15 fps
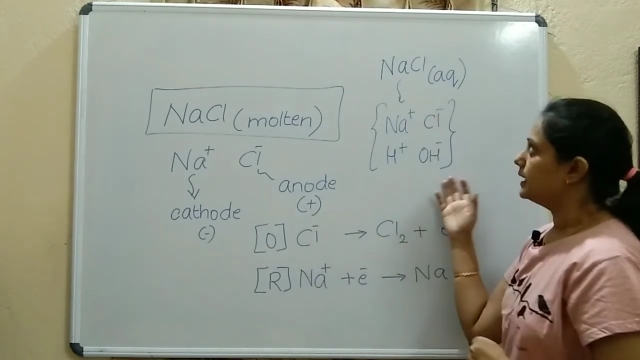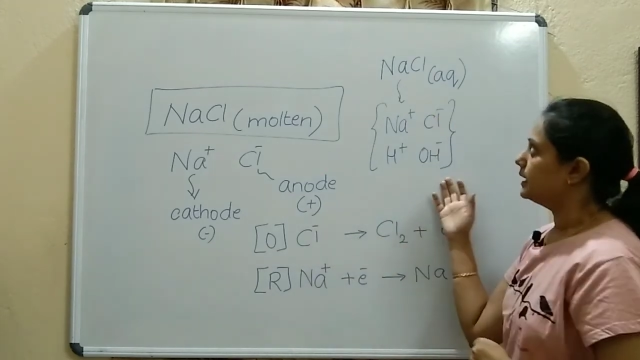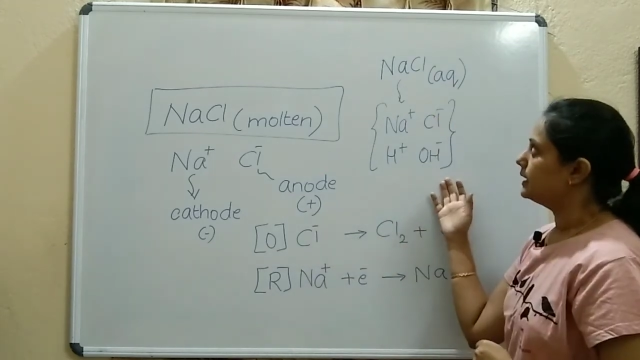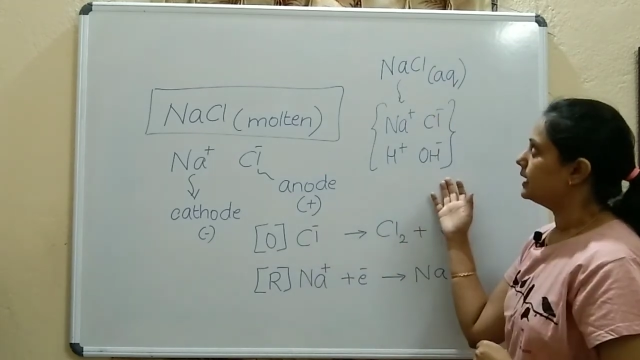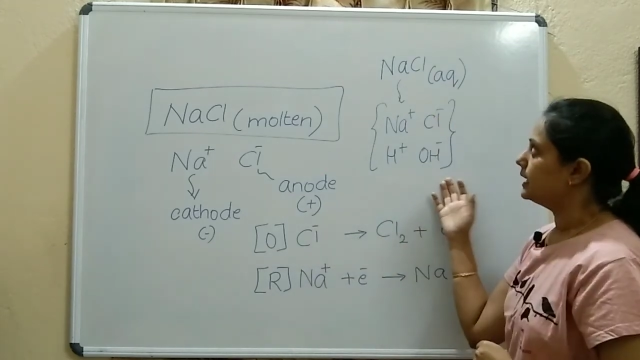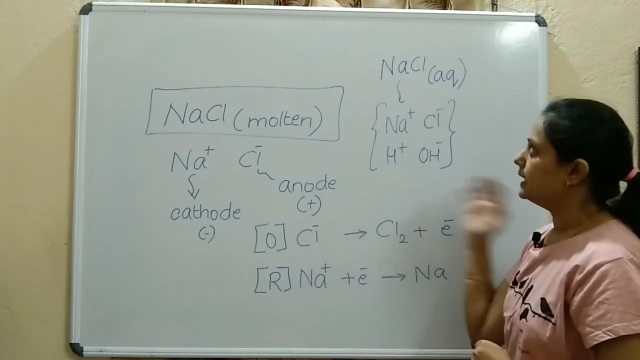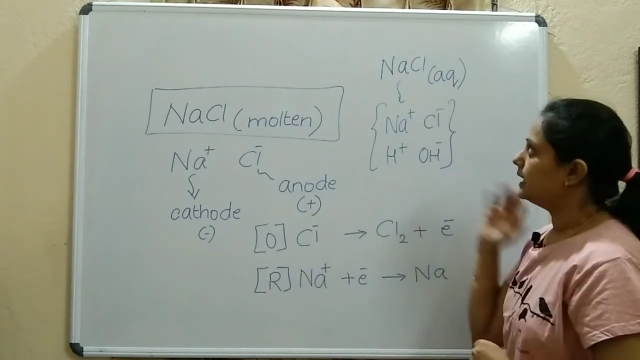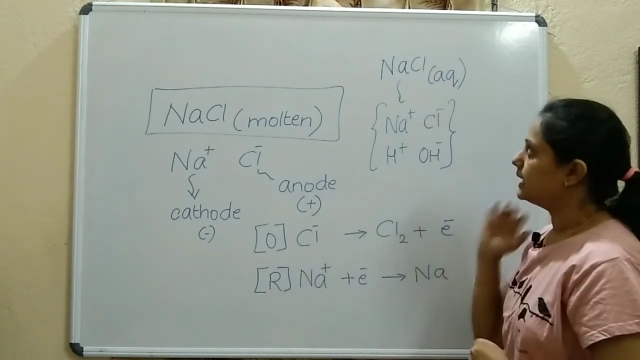
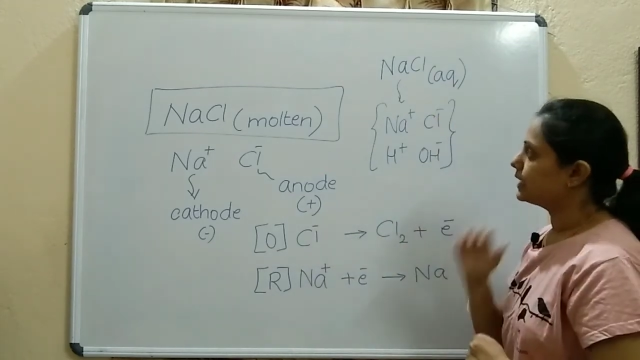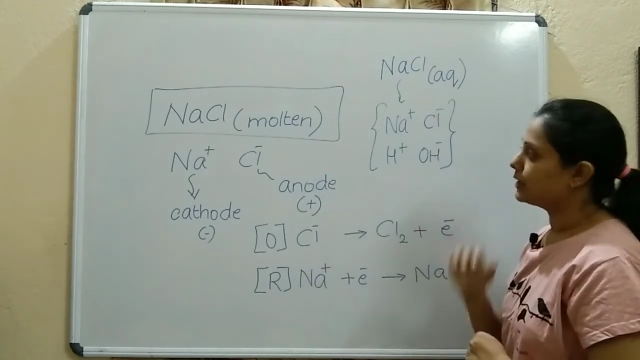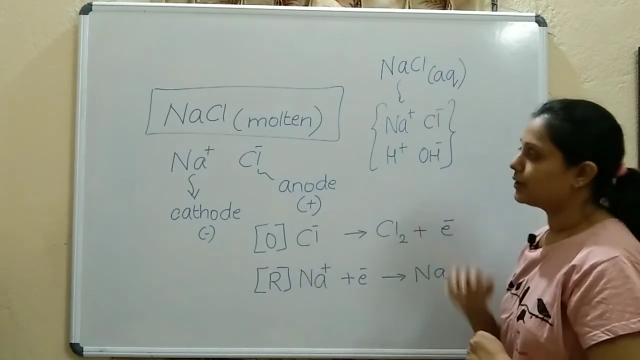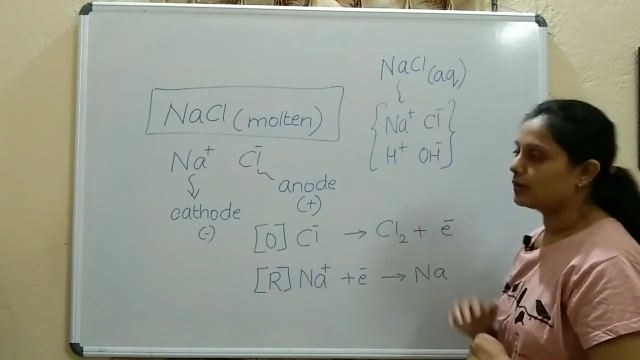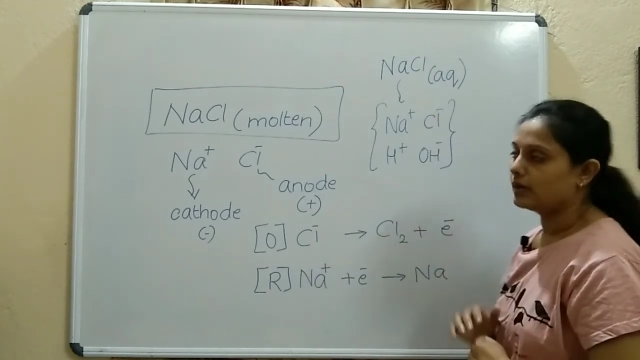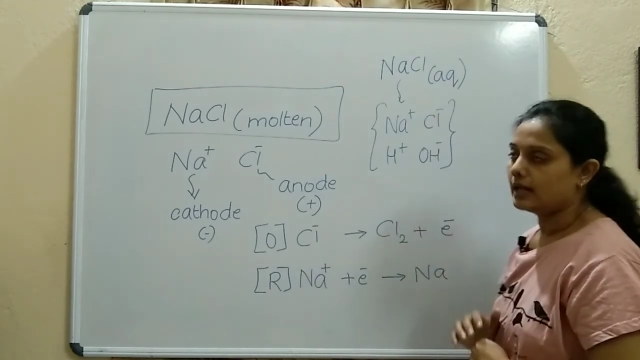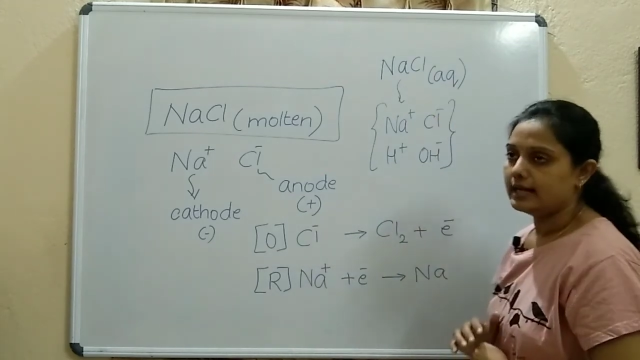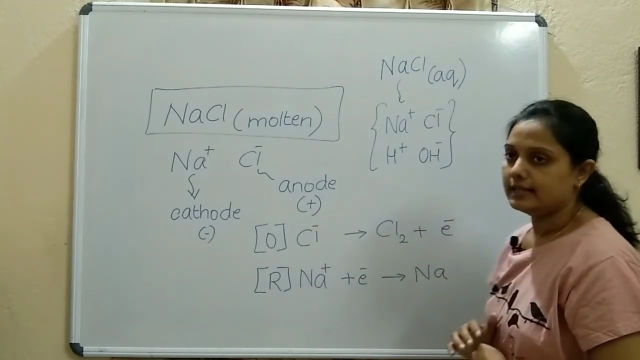the
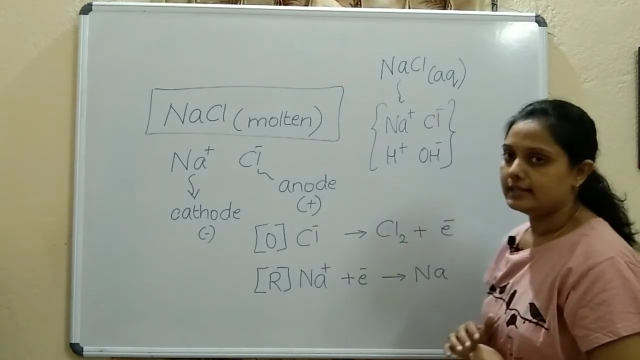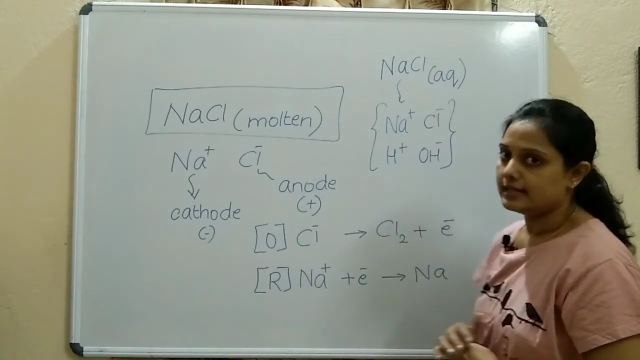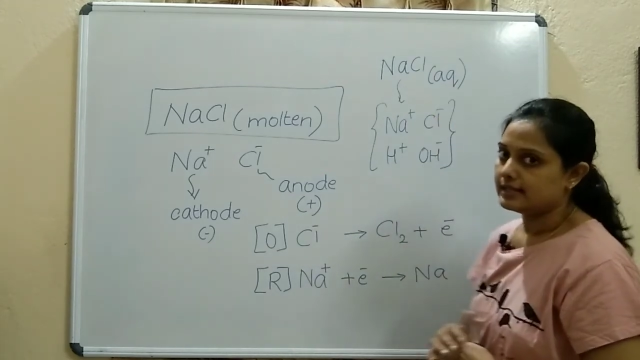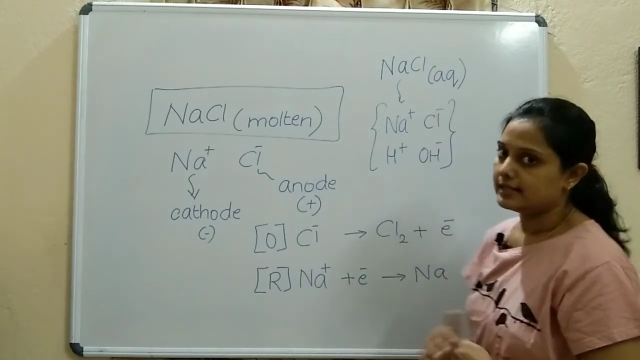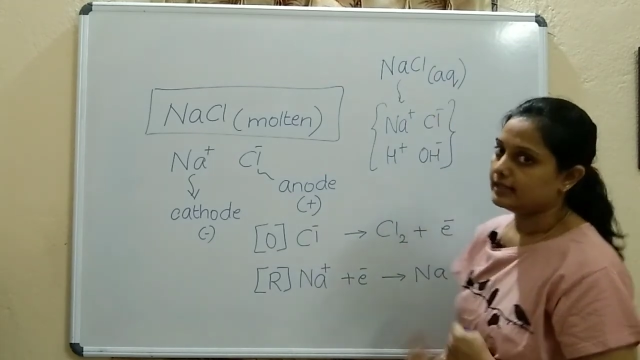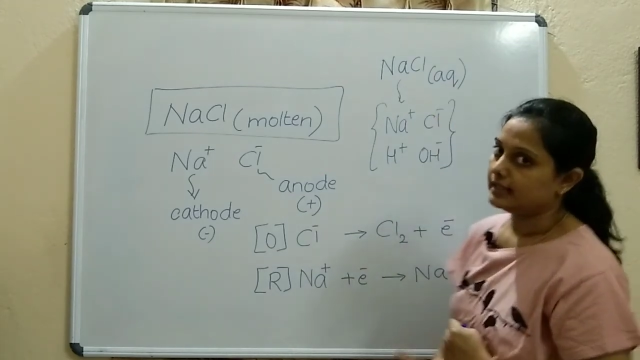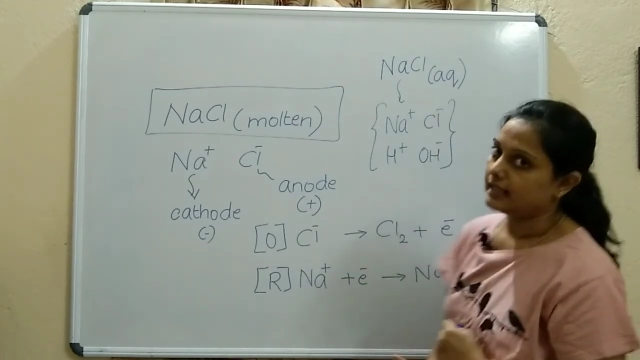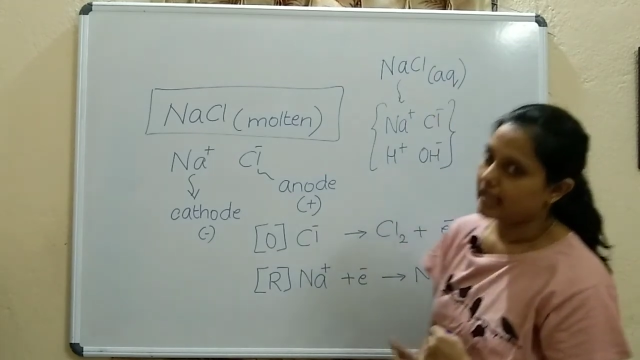electrolyte it is
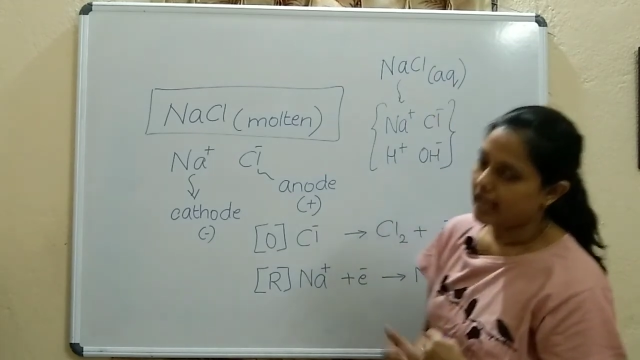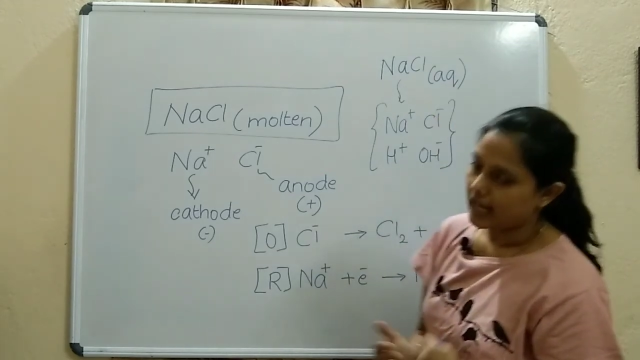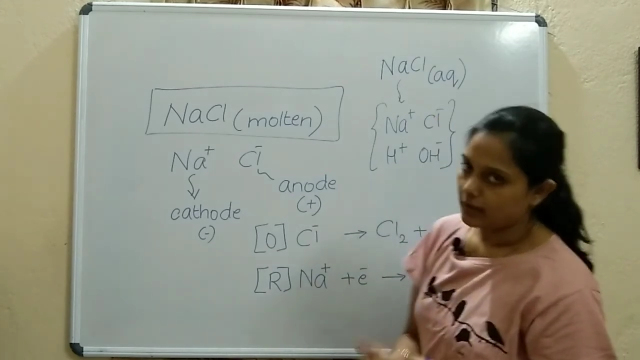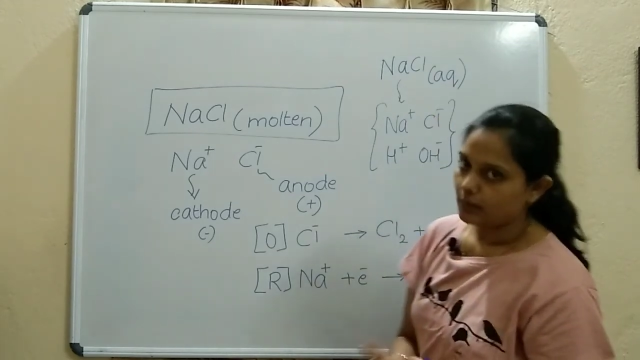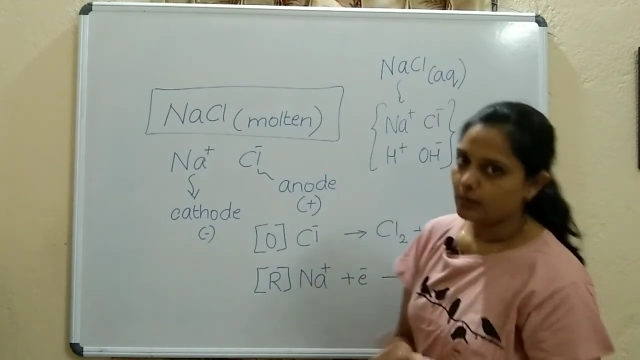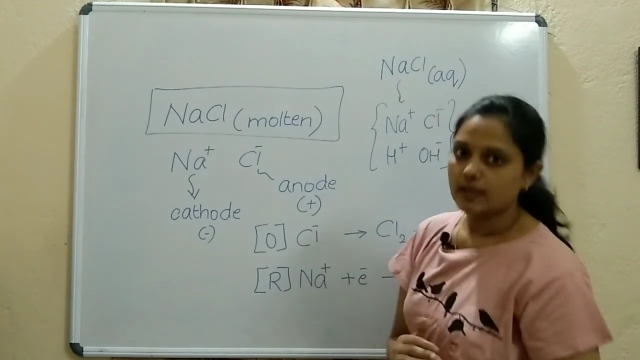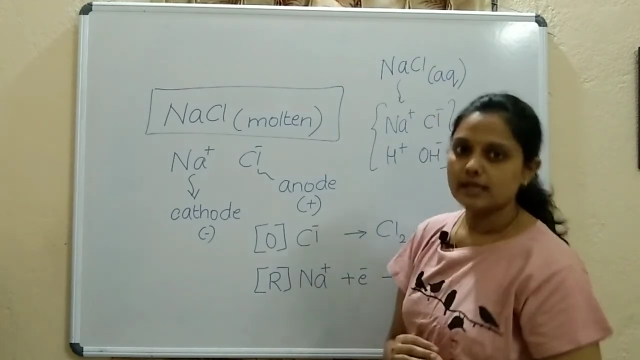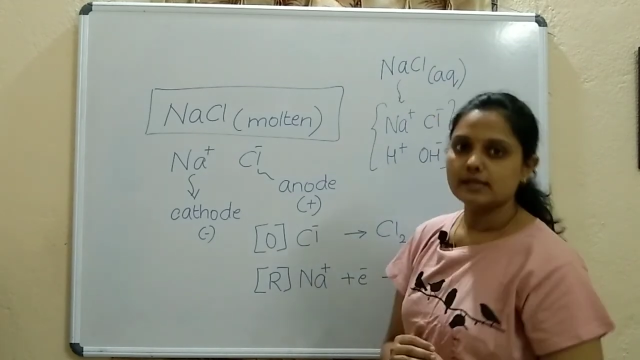in the
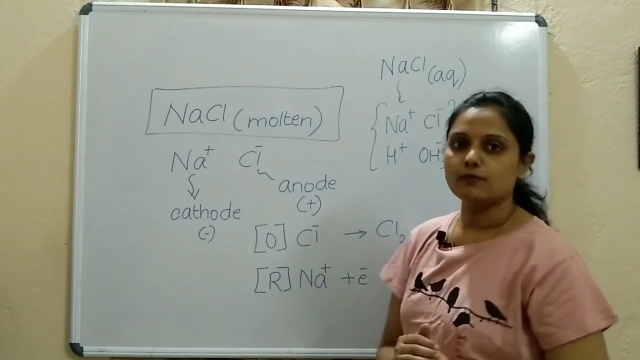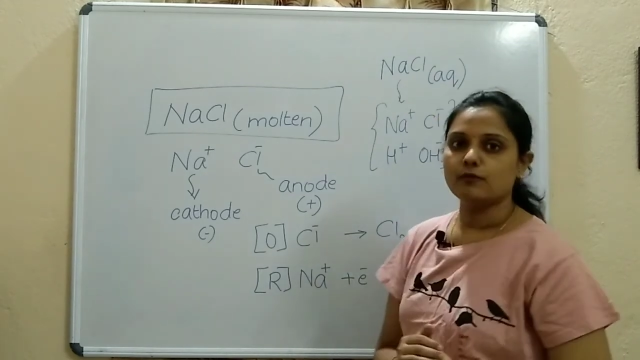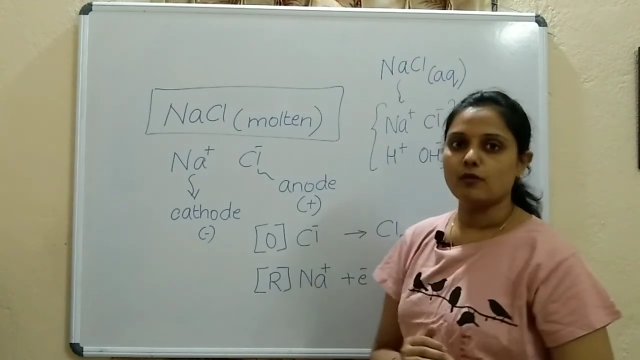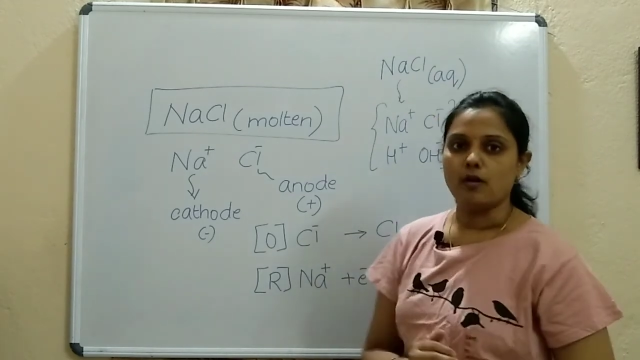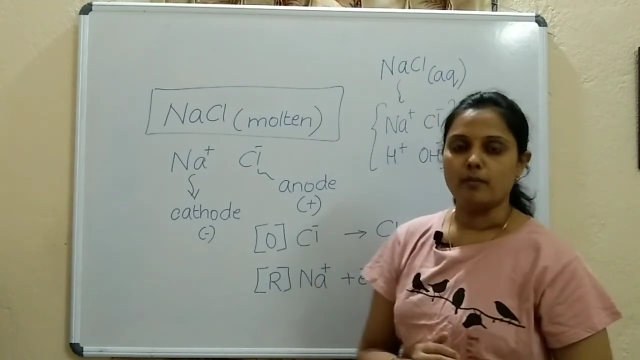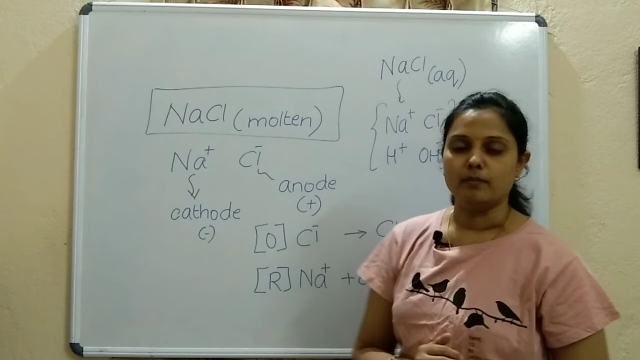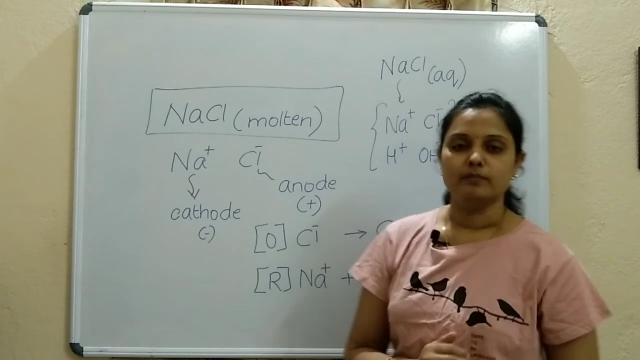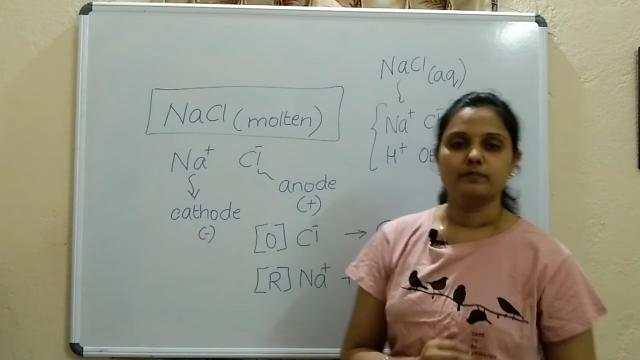aqueous
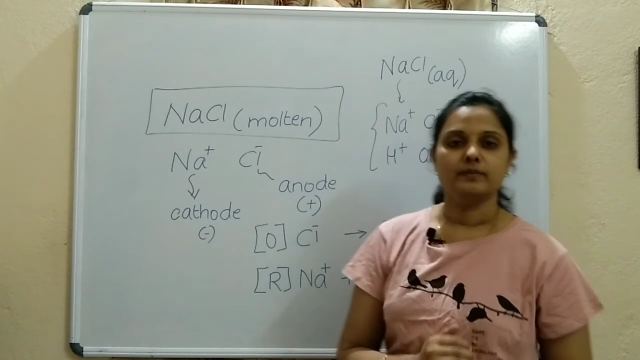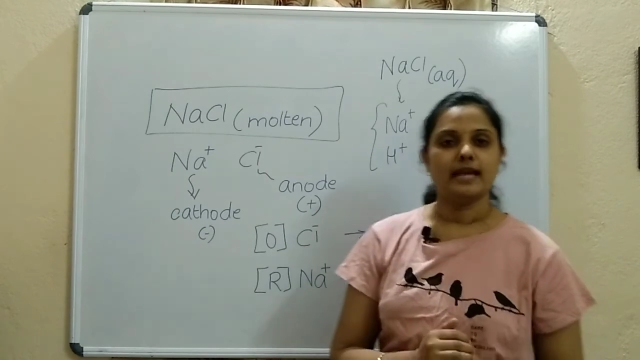form,